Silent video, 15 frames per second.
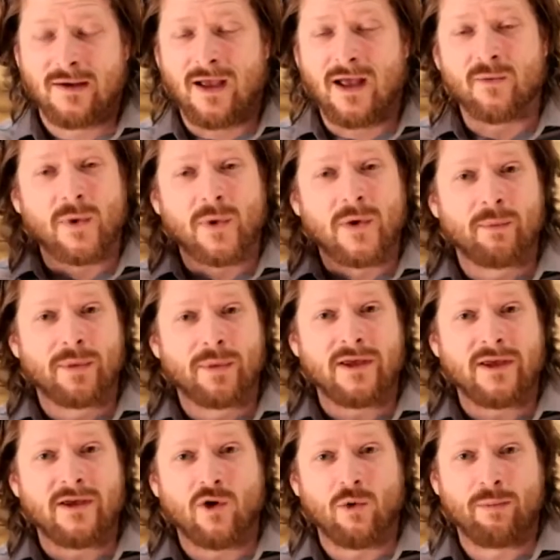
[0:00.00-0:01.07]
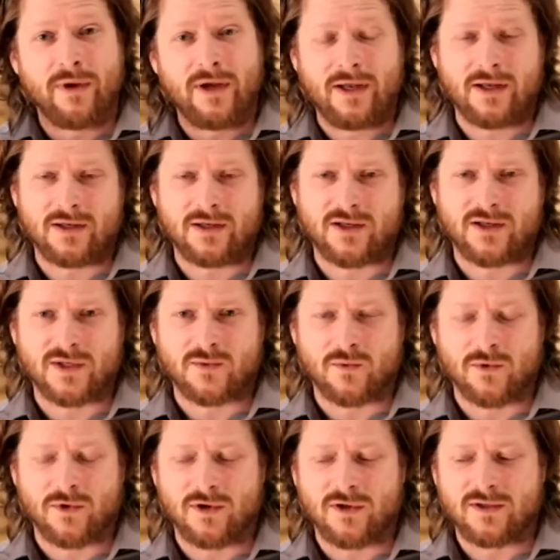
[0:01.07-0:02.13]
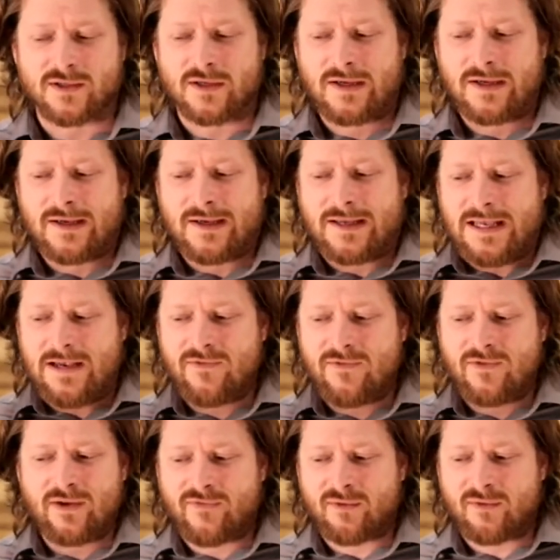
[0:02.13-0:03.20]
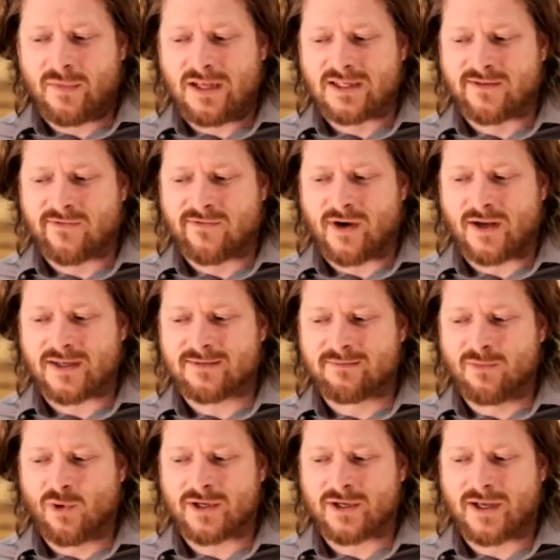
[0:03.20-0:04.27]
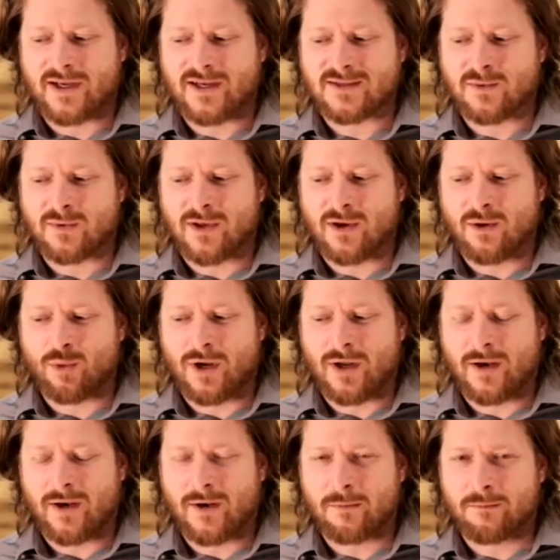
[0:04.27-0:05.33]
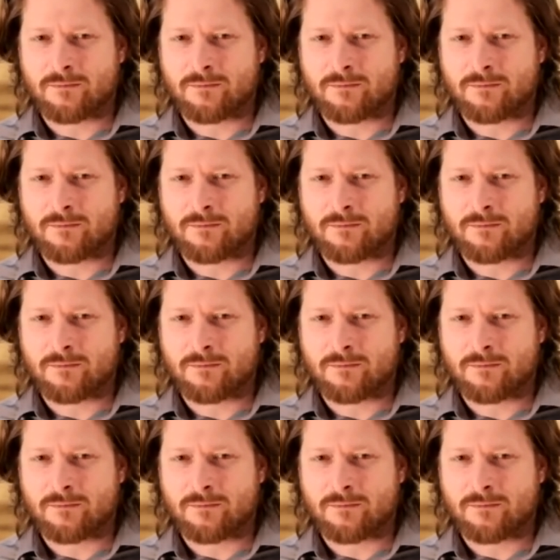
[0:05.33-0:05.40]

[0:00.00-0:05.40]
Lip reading: and we will be obedient to his words, even if it means for us more days without bread.